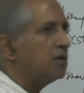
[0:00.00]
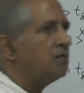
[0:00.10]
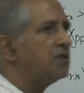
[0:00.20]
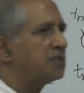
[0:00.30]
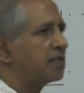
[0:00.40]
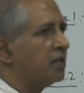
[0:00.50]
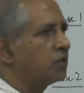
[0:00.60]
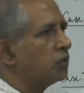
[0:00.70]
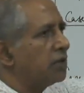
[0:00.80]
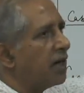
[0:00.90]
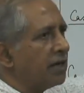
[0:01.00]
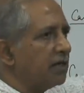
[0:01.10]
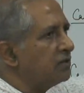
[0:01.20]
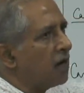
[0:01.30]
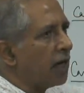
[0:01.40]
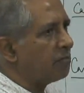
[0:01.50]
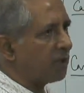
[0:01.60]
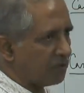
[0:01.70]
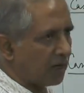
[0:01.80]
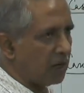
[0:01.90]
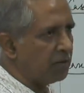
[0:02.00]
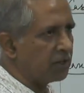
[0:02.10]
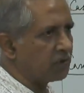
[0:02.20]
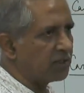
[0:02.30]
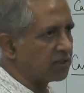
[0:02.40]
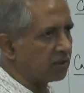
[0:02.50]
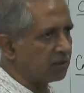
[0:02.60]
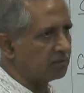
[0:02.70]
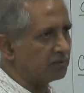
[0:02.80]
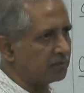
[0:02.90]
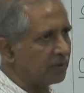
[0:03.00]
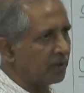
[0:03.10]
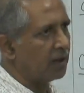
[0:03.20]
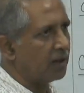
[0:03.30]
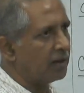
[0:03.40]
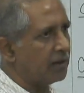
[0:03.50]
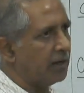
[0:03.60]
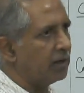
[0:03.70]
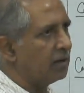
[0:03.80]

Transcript: which tells you that it is not a perfectly mixed vessel, right?